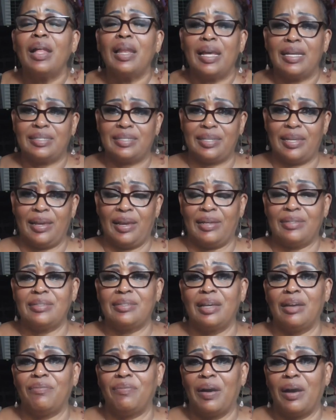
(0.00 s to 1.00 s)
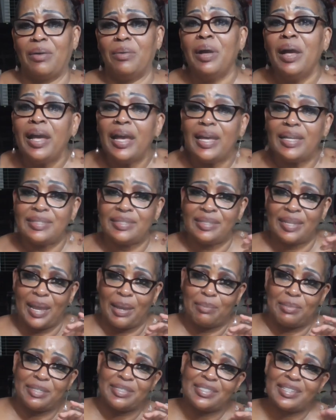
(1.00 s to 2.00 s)
Let's sing ourselves out. It's
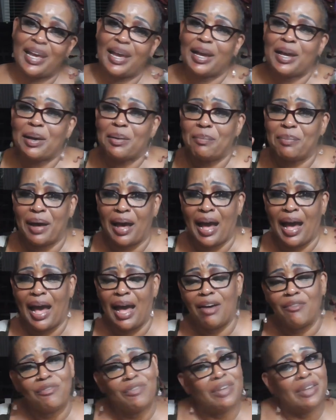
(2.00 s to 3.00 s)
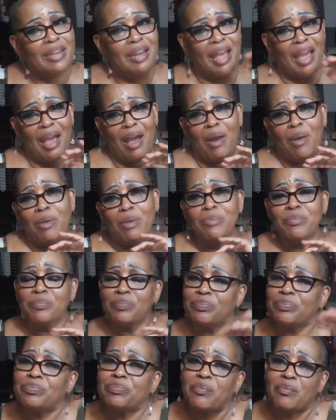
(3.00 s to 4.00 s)
time to say goodbye for now.
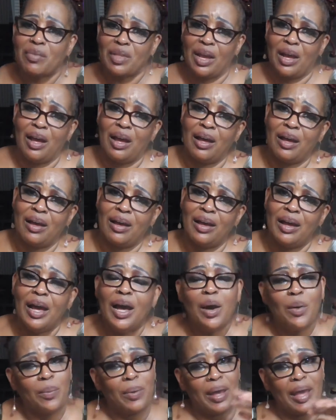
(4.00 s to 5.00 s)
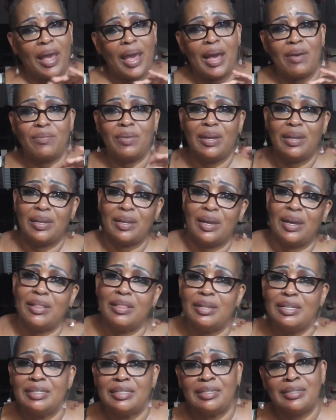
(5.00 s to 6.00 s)
We have
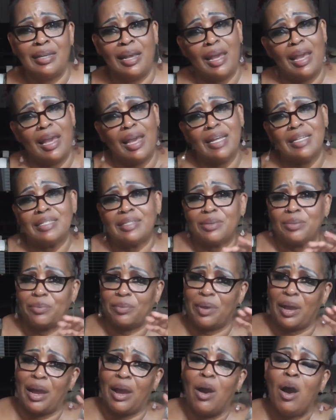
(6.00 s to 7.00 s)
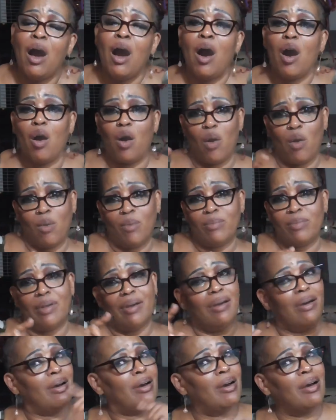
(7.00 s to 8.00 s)
another chance around on the
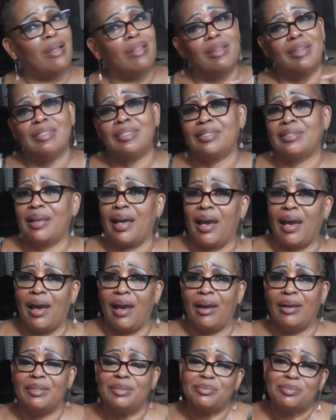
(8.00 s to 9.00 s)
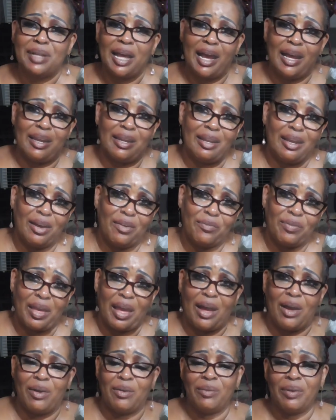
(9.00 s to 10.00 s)
other side. I love
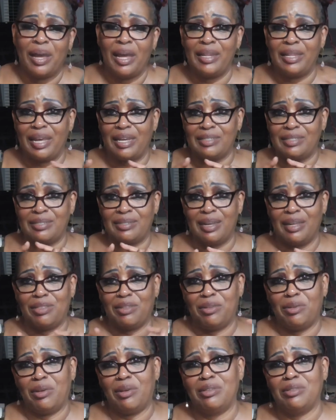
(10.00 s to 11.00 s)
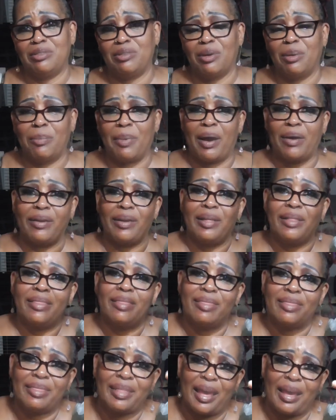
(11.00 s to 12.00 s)
y'all, and there's nothing you can do about it.
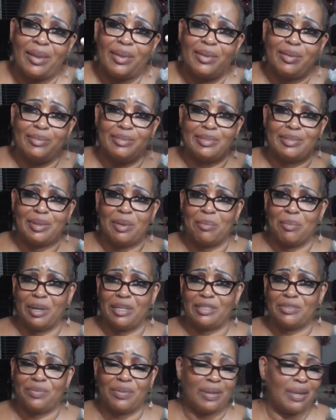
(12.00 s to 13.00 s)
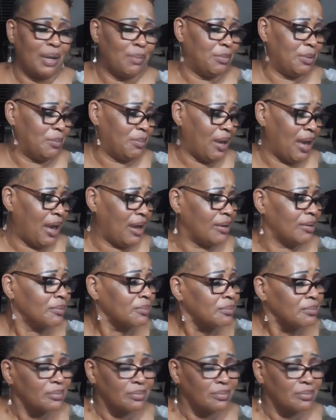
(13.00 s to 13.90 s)
Thank you so much for coming back.